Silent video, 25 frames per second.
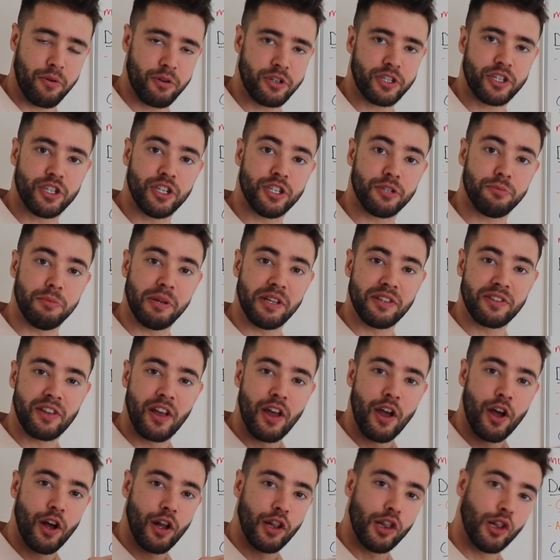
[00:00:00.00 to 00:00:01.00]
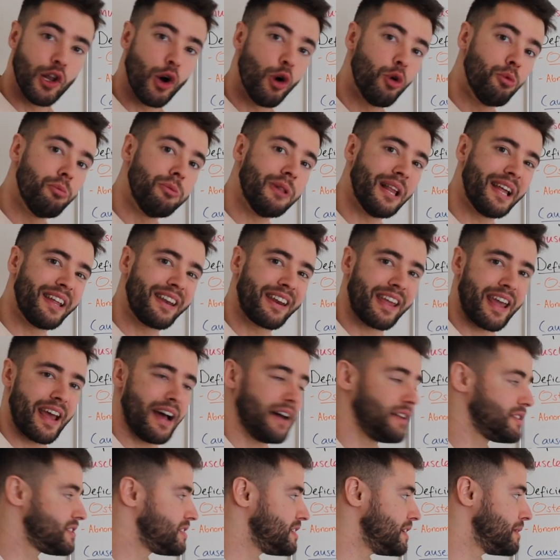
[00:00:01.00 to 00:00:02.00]
which just means low blood
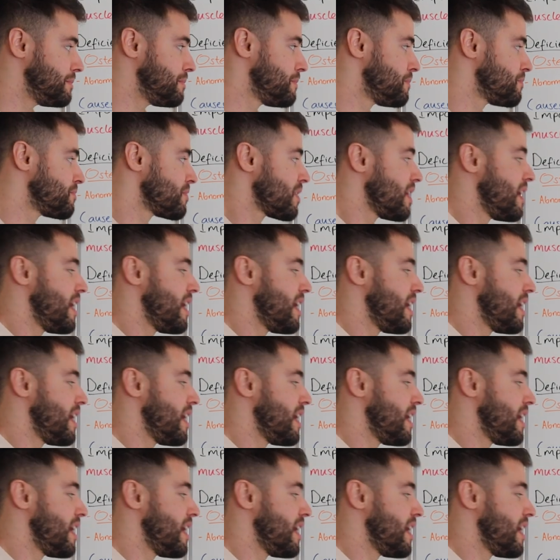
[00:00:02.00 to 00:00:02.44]
calcium.